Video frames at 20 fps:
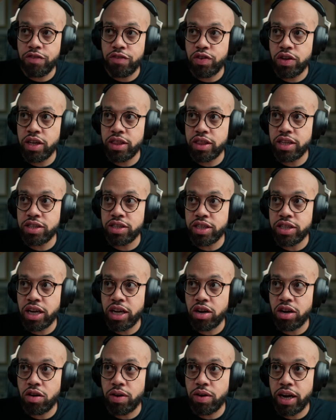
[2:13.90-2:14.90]
then if you hit this
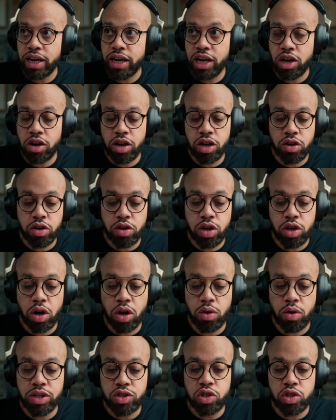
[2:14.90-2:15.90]
arrow right here, it'll
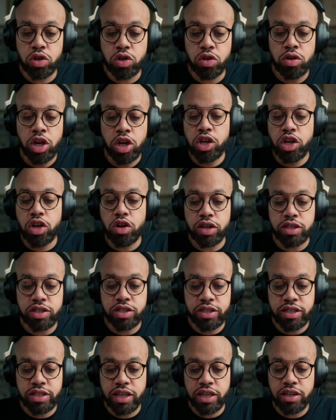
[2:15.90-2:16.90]
go into your
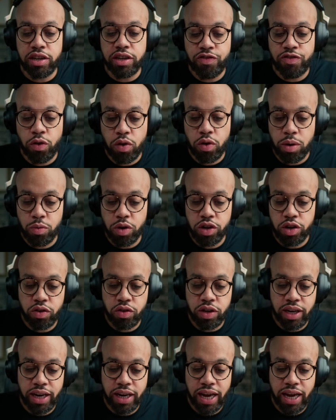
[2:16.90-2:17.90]
extended form where
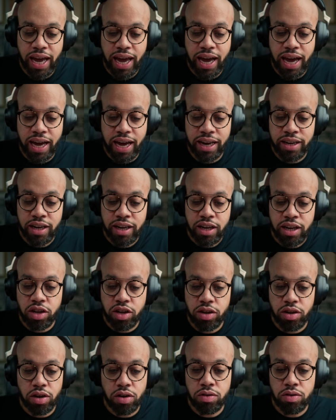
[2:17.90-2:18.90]
you can add,
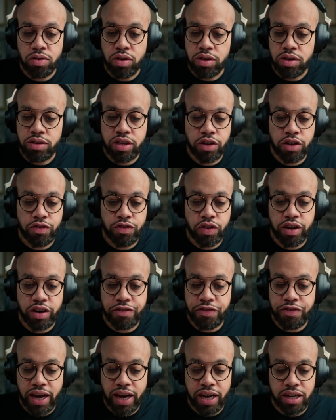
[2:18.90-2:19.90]
different
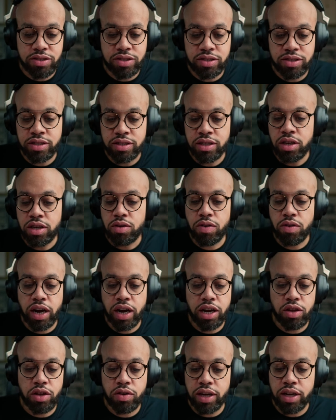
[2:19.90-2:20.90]
effects,
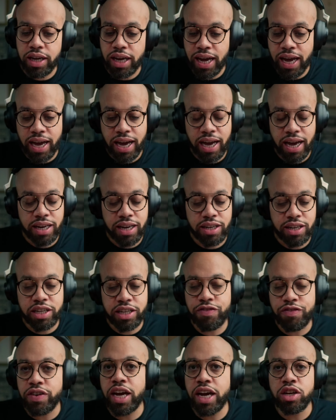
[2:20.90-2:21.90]
right? You can add
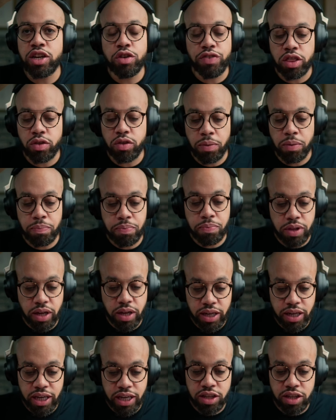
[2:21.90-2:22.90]
different AUV3
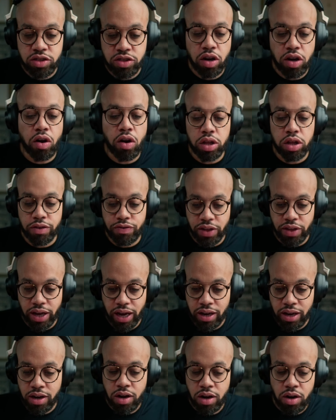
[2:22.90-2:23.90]
plugins, all of
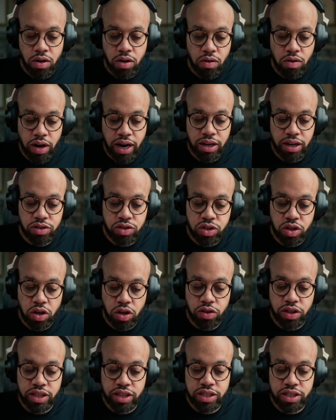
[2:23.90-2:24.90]
that, right?
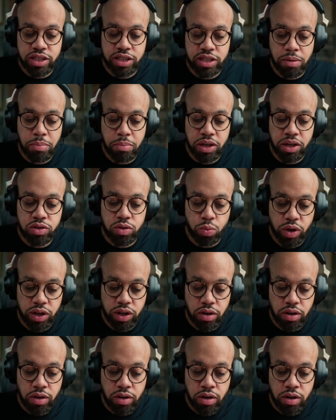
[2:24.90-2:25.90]
So this is the mixer
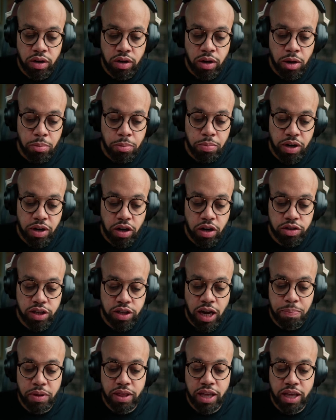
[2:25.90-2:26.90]
window. But on
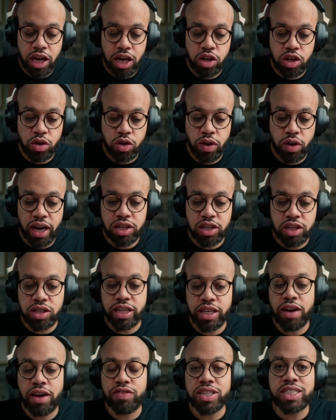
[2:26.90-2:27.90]
top of that, you actually
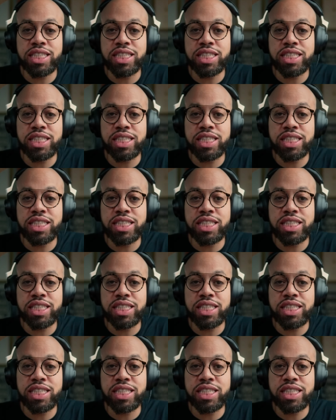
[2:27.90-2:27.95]
have the